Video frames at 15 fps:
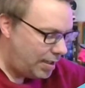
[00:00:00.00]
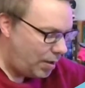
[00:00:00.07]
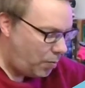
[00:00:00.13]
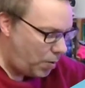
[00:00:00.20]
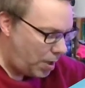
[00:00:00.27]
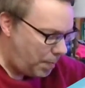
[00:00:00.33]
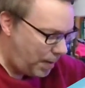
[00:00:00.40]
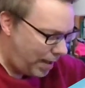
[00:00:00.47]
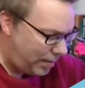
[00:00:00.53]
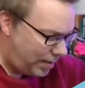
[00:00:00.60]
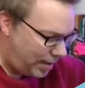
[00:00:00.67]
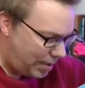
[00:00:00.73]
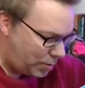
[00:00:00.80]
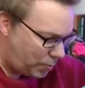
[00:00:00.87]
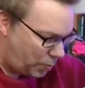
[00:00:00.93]
Now, what
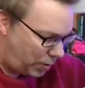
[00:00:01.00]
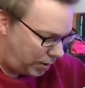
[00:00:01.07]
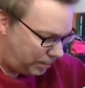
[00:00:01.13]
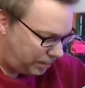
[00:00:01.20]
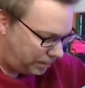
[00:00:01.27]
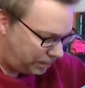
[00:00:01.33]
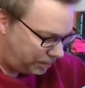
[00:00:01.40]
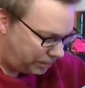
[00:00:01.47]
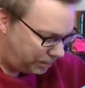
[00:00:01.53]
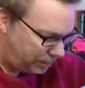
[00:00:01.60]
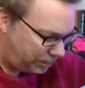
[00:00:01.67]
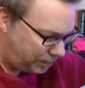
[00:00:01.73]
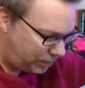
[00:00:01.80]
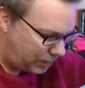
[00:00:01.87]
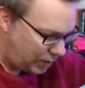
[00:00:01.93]
about this one?
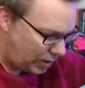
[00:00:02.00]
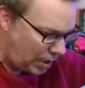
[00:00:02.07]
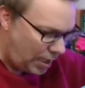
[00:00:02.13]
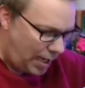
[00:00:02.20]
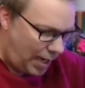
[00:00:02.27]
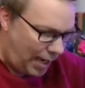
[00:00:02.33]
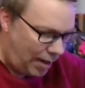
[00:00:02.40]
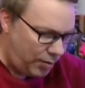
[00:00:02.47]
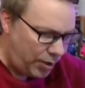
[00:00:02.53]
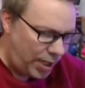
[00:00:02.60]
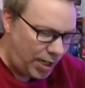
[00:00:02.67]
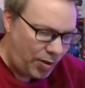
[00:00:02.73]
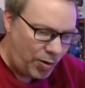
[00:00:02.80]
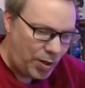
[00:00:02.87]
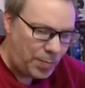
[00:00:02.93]
How
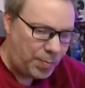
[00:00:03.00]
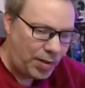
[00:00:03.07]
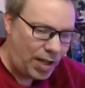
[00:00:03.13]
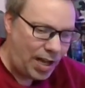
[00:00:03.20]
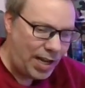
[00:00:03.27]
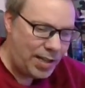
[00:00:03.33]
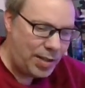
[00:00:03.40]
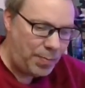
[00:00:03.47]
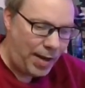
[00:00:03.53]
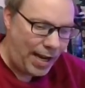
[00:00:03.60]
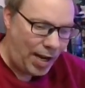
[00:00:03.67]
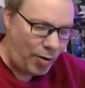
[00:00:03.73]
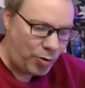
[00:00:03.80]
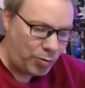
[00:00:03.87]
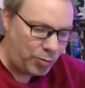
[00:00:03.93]
can I apply the
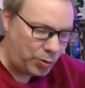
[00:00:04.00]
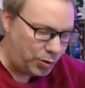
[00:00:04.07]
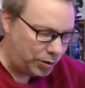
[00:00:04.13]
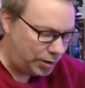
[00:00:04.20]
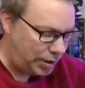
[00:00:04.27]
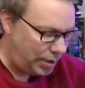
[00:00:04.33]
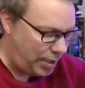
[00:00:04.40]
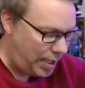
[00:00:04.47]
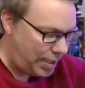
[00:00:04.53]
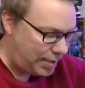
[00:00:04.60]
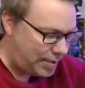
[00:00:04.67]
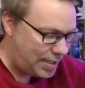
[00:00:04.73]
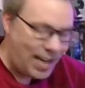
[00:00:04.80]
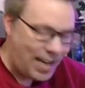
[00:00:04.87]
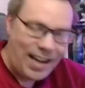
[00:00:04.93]
power rule to
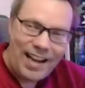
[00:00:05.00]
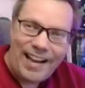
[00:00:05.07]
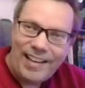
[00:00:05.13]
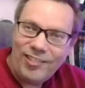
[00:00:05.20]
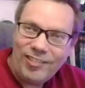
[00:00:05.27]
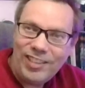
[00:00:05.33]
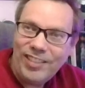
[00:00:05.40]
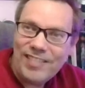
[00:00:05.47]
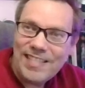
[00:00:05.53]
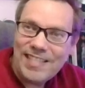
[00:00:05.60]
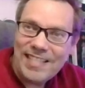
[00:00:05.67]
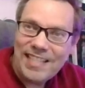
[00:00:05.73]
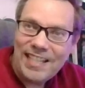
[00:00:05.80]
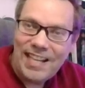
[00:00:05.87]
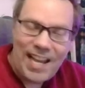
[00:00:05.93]
this? I don't even
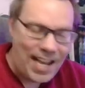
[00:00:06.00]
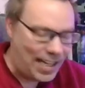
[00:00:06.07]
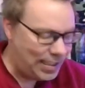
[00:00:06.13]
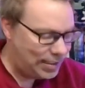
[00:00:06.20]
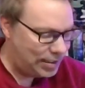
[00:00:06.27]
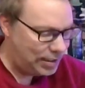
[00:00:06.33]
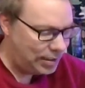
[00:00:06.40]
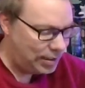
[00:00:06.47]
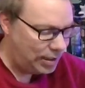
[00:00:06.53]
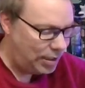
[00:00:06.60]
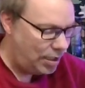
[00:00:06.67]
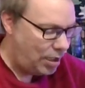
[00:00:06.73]
see an x.